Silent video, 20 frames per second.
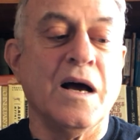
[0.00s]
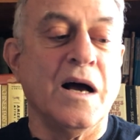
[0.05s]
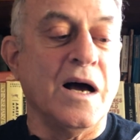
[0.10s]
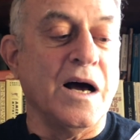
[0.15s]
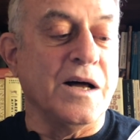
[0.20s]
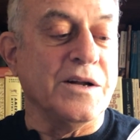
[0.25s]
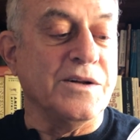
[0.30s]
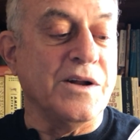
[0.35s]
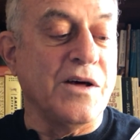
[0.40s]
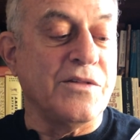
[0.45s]

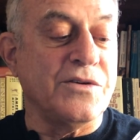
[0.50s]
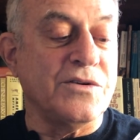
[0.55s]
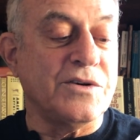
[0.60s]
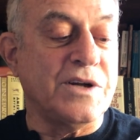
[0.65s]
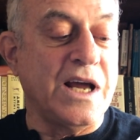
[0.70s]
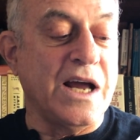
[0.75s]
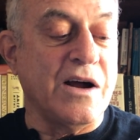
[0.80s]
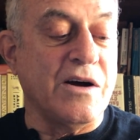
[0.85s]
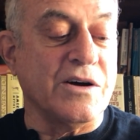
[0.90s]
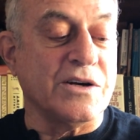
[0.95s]
Another
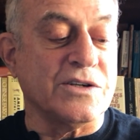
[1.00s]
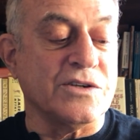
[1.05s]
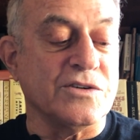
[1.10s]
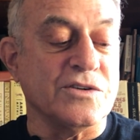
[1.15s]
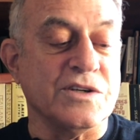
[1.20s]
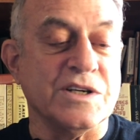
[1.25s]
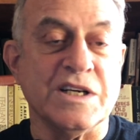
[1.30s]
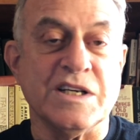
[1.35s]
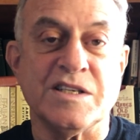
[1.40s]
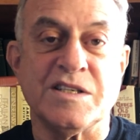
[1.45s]

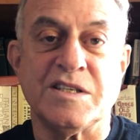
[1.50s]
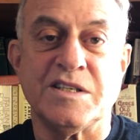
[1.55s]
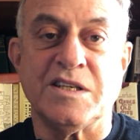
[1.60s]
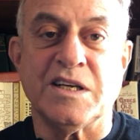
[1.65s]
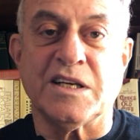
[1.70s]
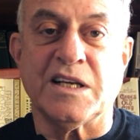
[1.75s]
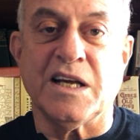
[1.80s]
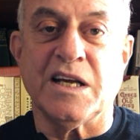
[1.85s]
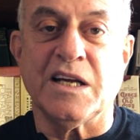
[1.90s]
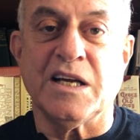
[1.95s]
character is
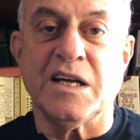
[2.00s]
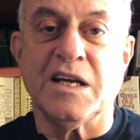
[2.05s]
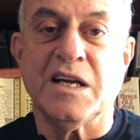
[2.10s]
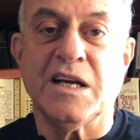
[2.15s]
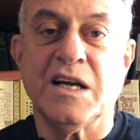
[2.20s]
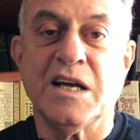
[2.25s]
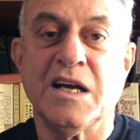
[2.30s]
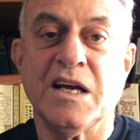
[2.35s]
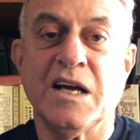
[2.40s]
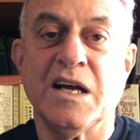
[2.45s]
sticking
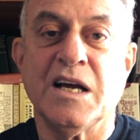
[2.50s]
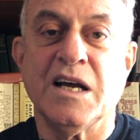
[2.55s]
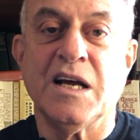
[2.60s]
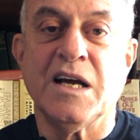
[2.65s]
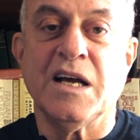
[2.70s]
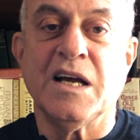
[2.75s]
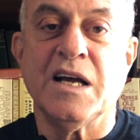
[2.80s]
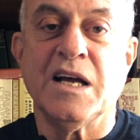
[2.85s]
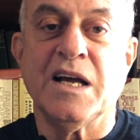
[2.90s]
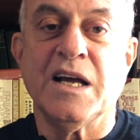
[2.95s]

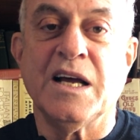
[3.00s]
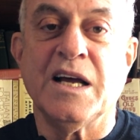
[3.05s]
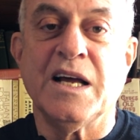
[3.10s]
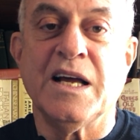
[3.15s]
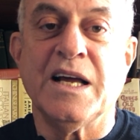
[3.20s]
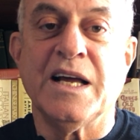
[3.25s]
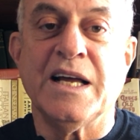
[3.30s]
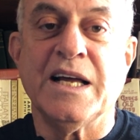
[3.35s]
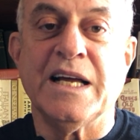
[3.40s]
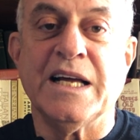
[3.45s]

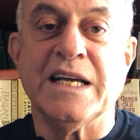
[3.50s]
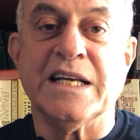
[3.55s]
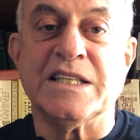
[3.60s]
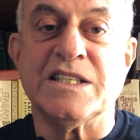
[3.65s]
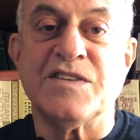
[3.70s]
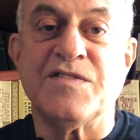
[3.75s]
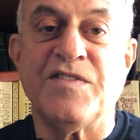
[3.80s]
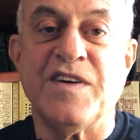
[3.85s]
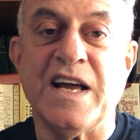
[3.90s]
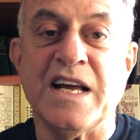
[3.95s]

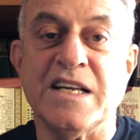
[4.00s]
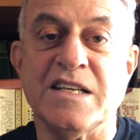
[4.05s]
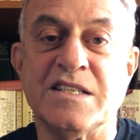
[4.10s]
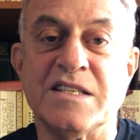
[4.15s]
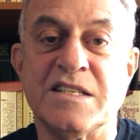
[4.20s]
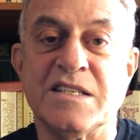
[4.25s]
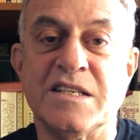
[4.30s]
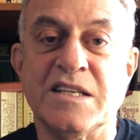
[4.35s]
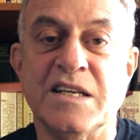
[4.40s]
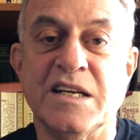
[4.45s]
its
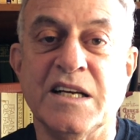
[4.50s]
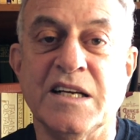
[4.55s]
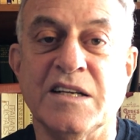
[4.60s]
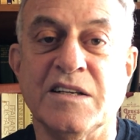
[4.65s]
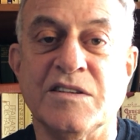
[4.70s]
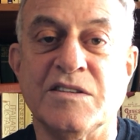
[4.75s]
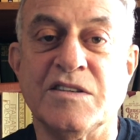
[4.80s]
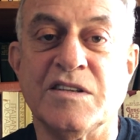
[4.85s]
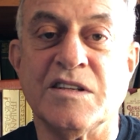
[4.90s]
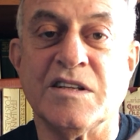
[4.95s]
face
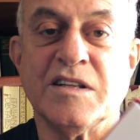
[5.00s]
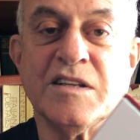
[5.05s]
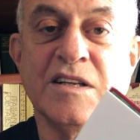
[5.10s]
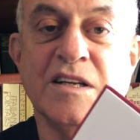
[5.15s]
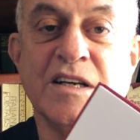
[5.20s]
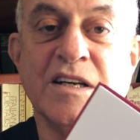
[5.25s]
into the